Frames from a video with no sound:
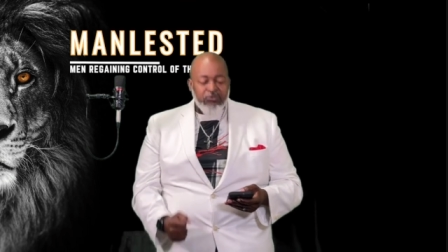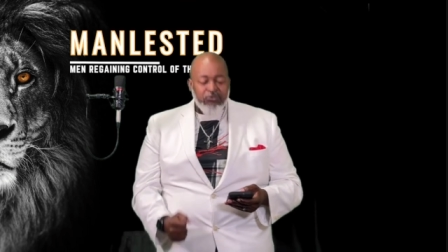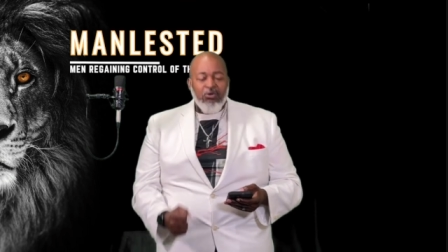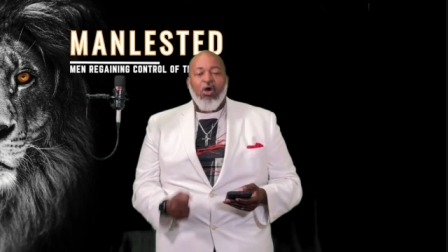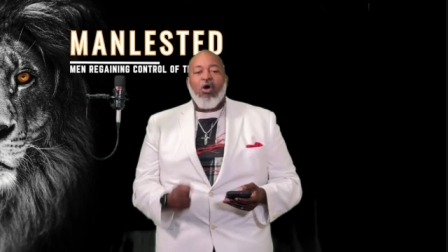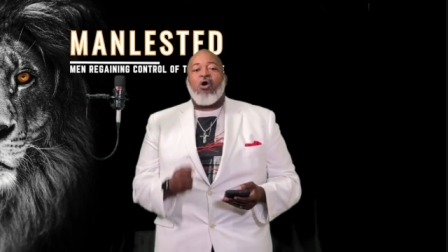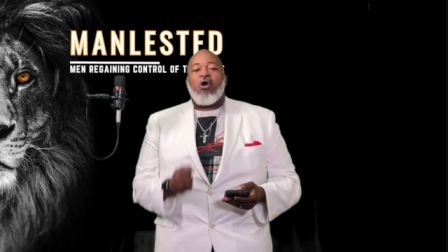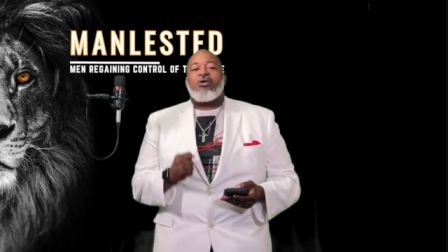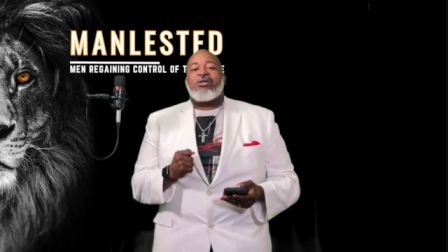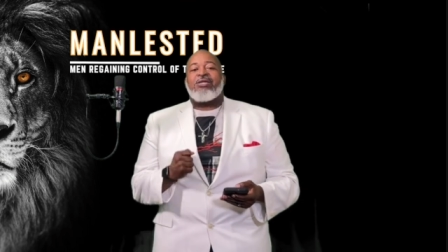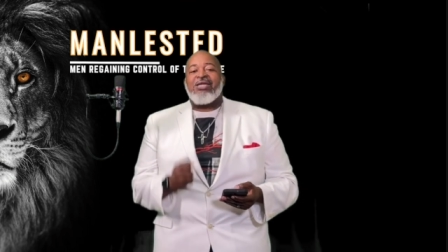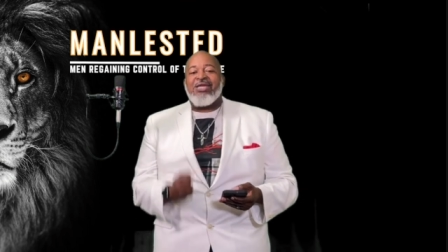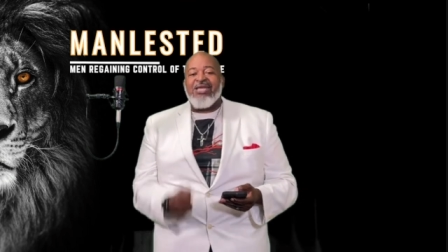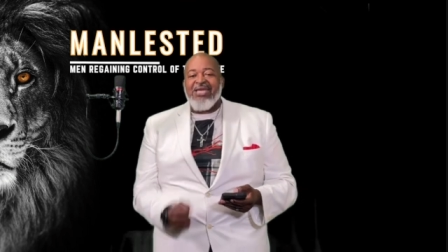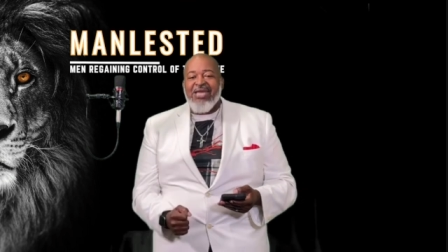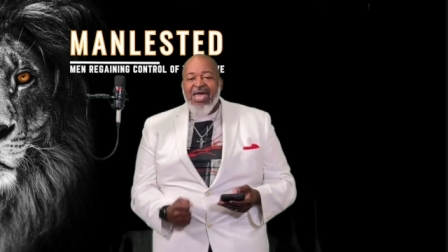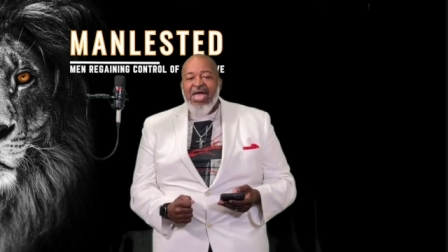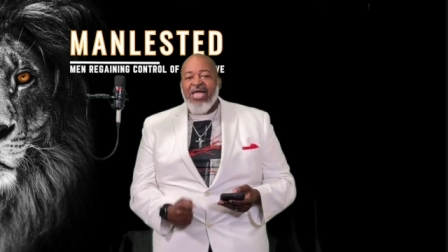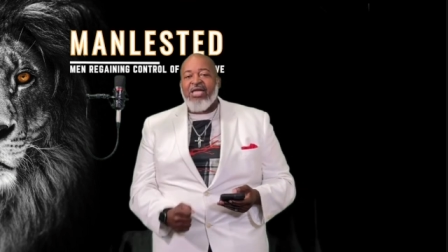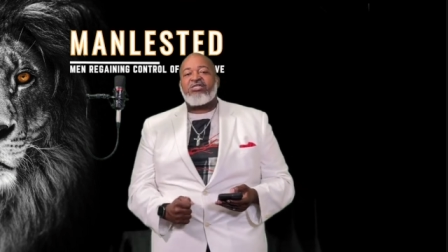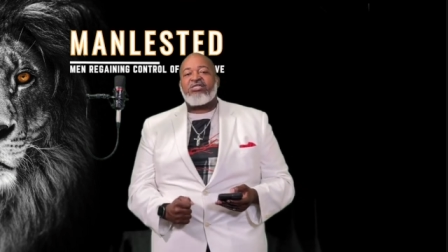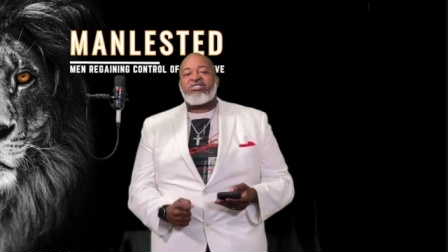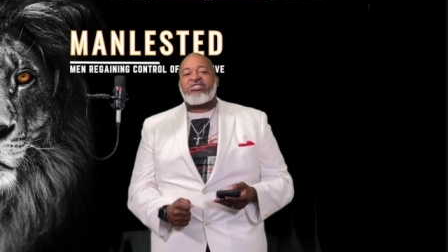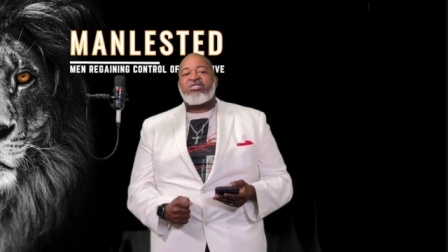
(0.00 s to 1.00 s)
or
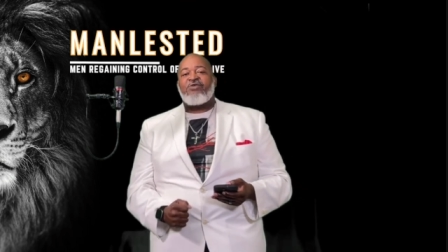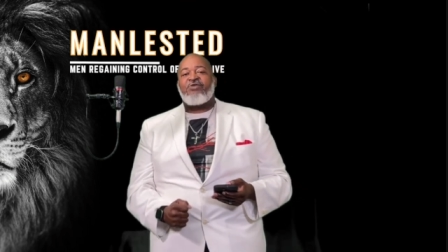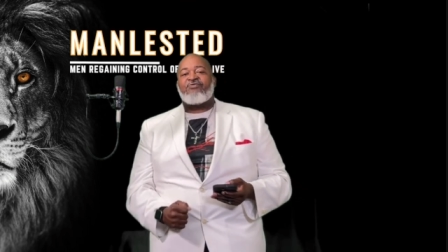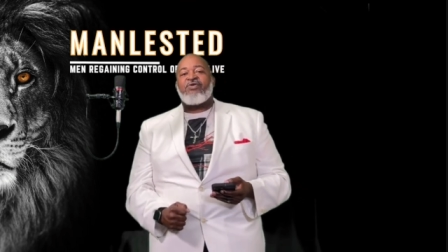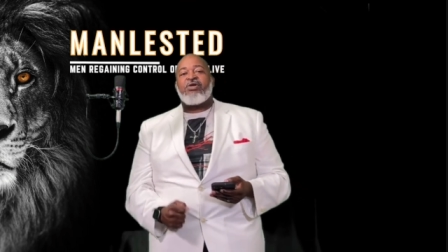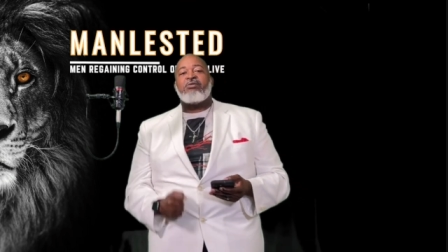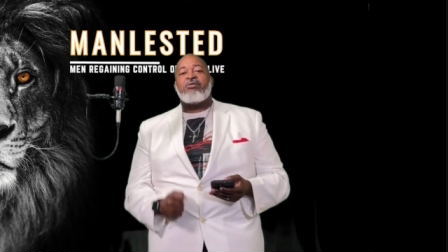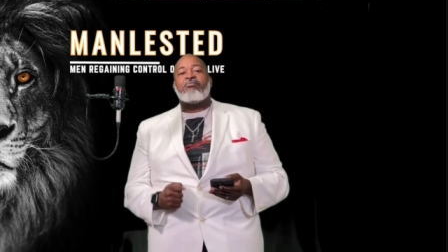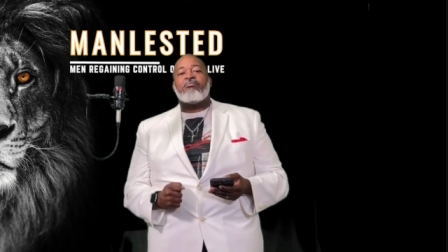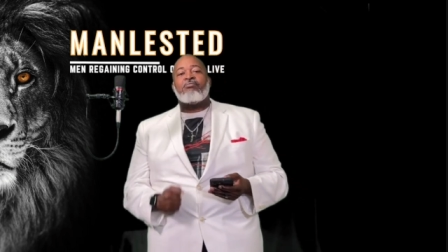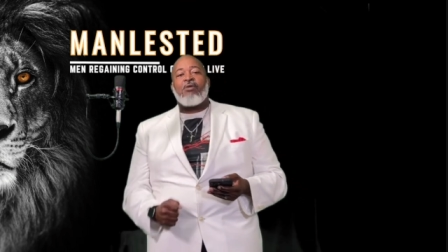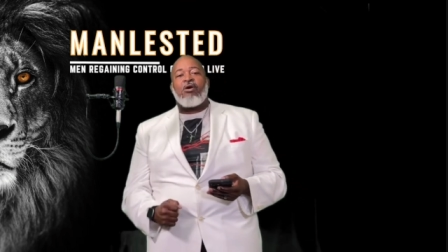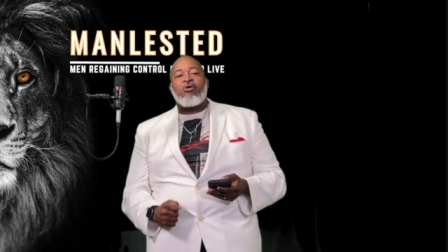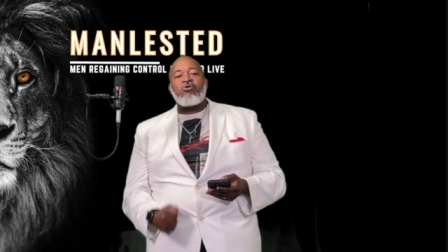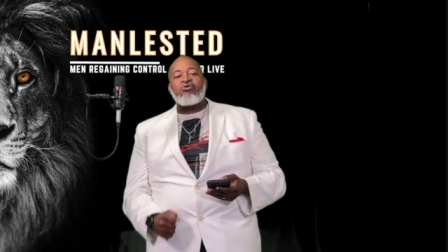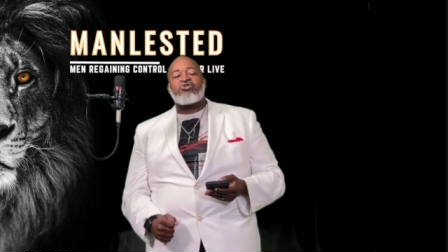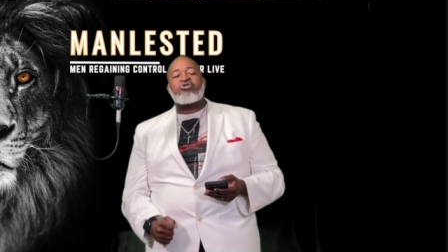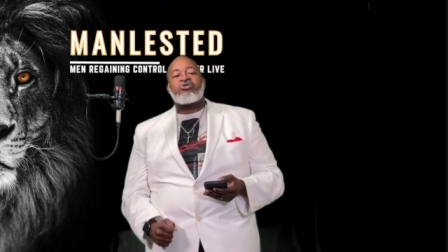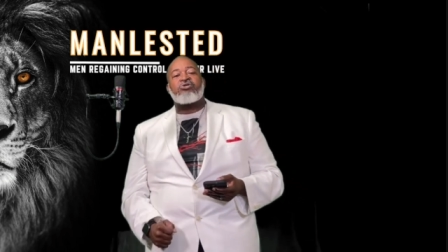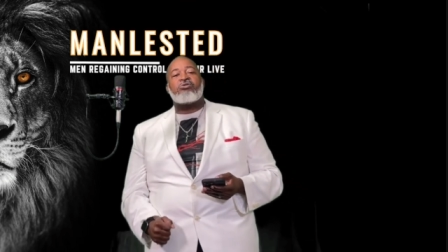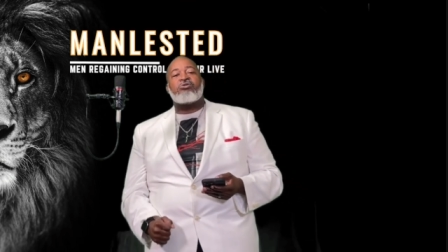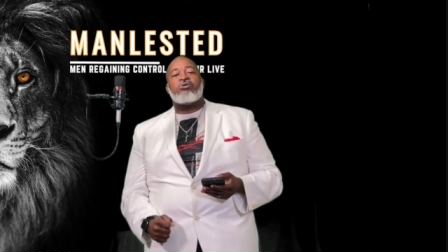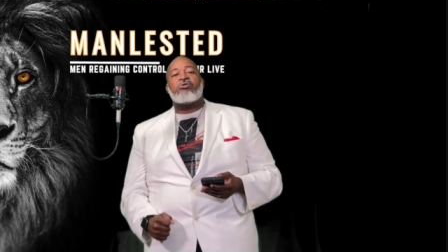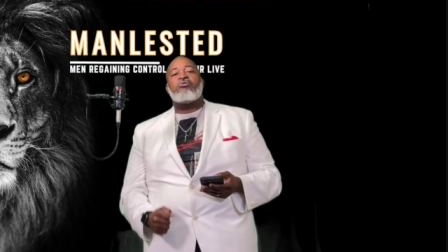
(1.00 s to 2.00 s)
negative
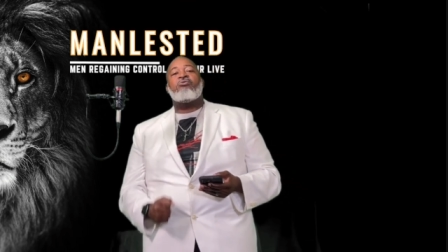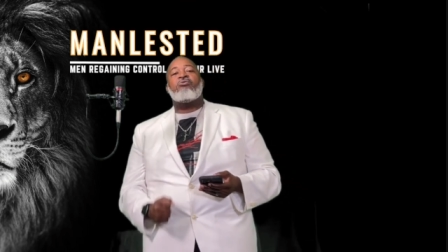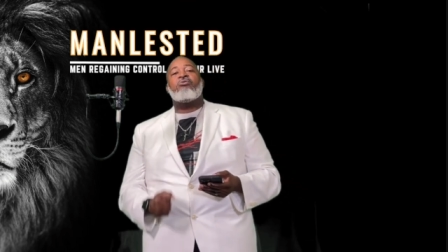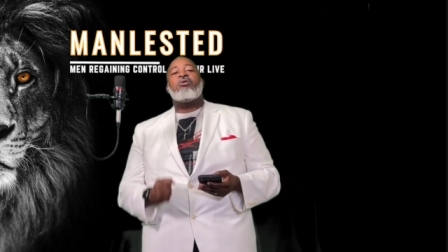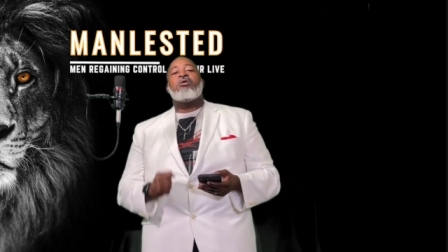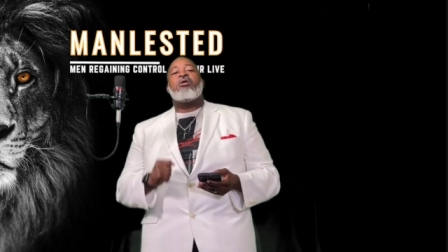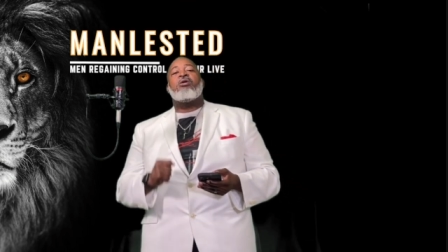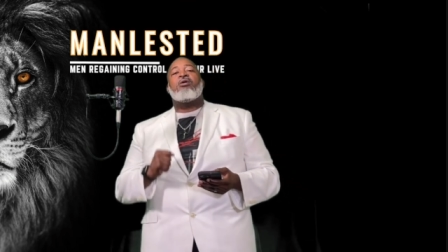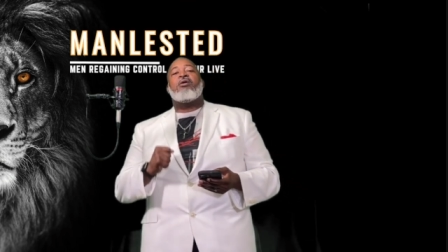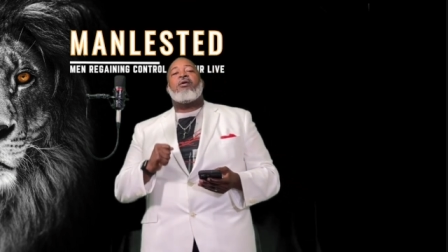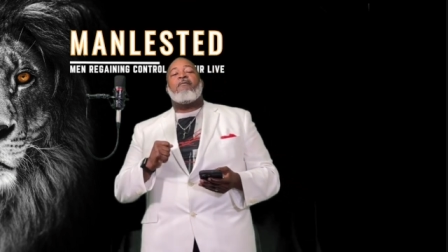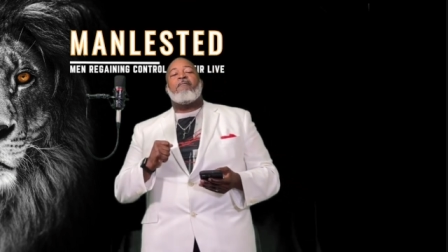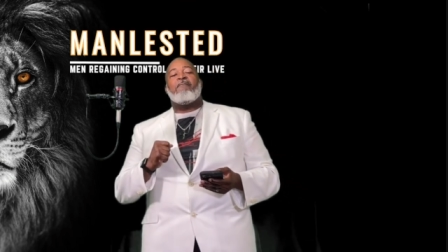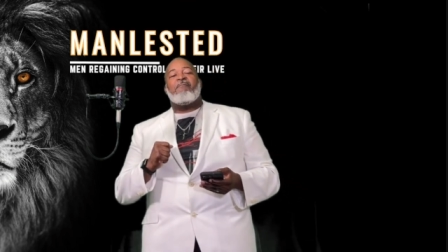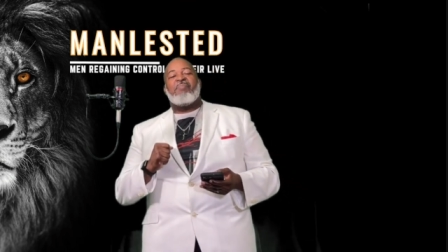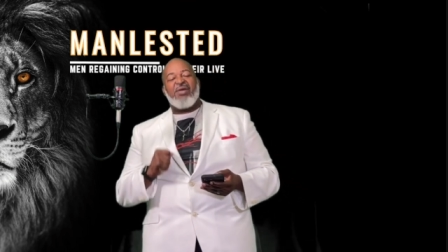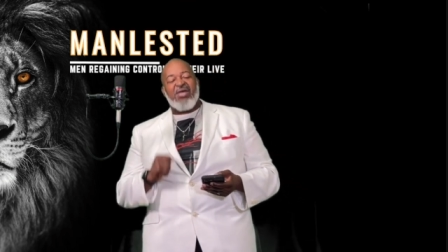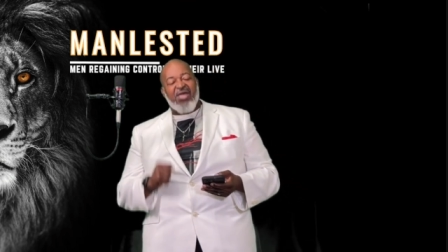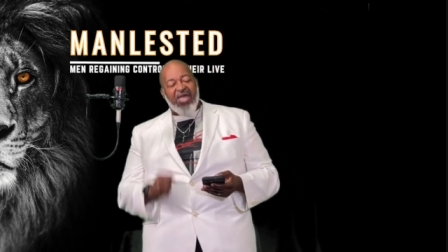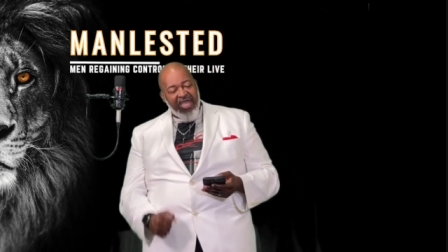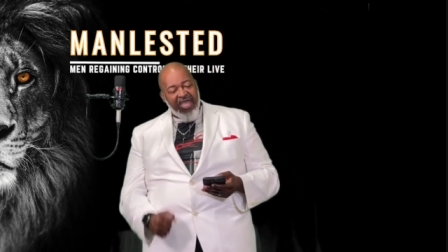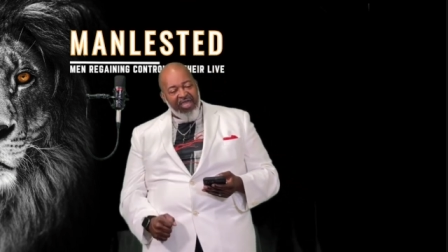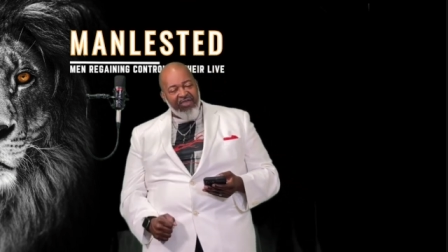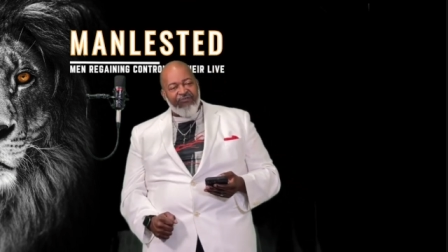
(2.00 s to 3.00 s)
emotional
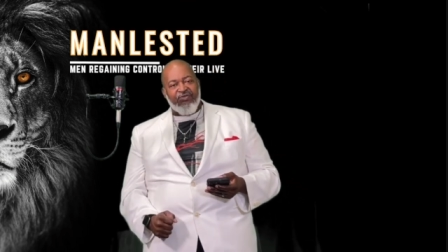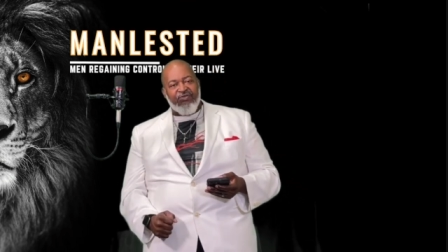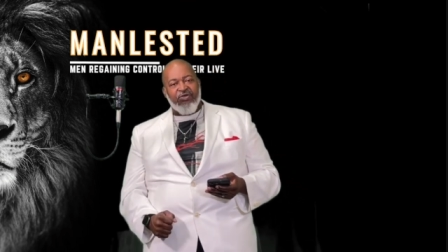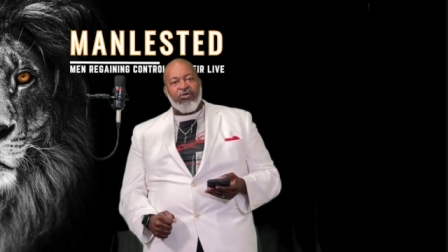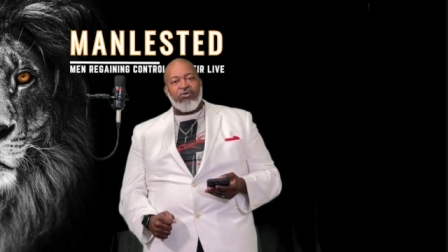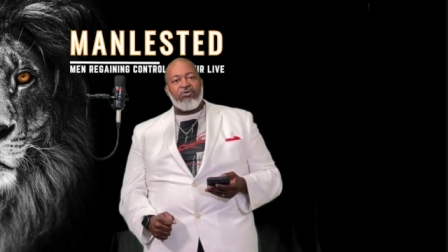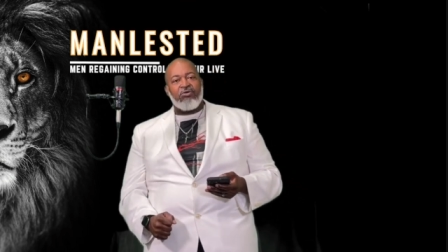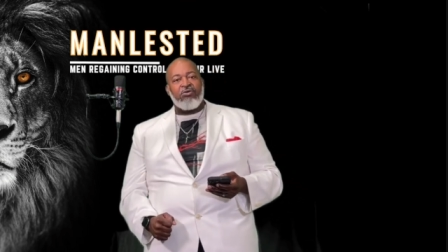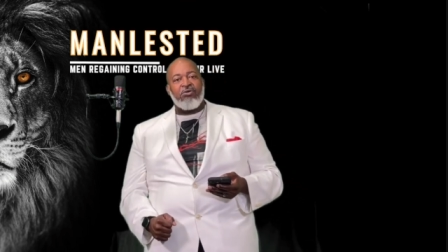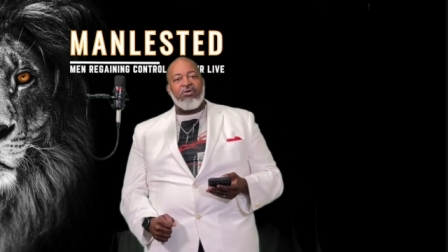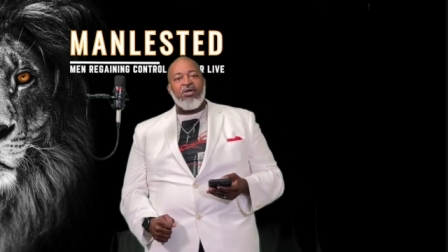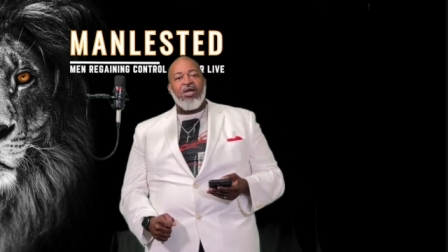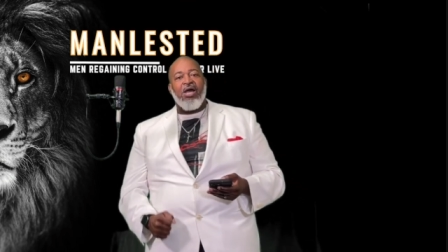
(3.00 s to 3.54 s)
behavior.